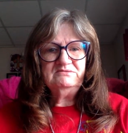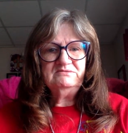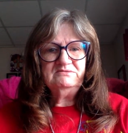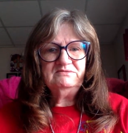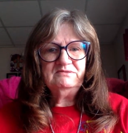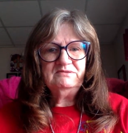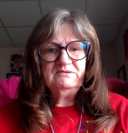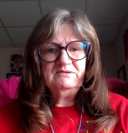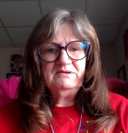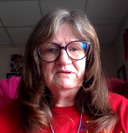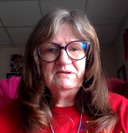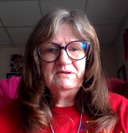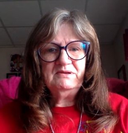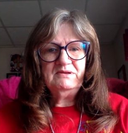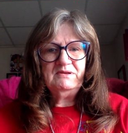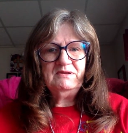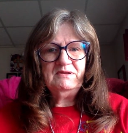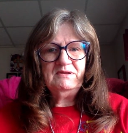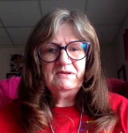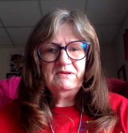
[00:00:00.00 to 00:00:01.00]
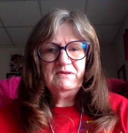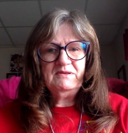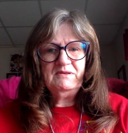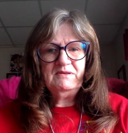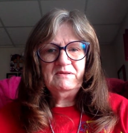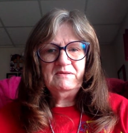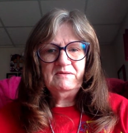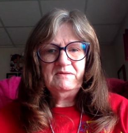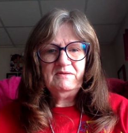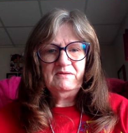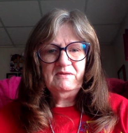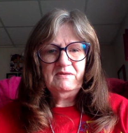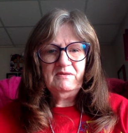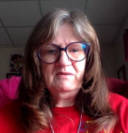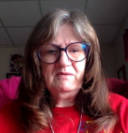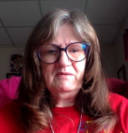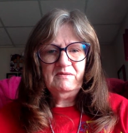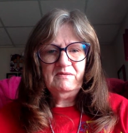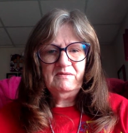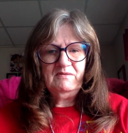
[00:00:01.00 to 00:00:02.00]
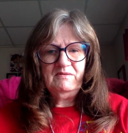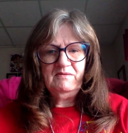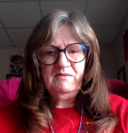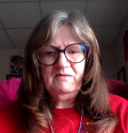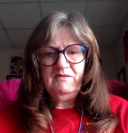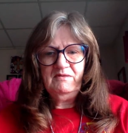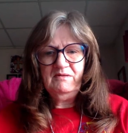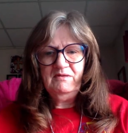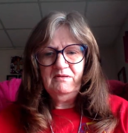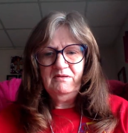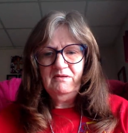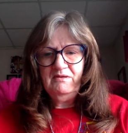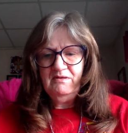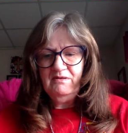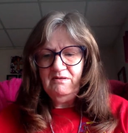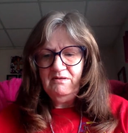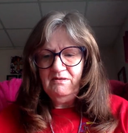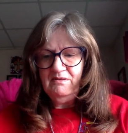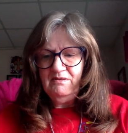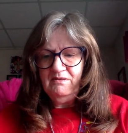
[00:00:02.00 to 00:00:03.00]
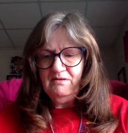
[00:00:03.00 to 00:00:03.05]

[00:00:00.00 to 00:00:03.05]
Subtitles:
(no one is talking)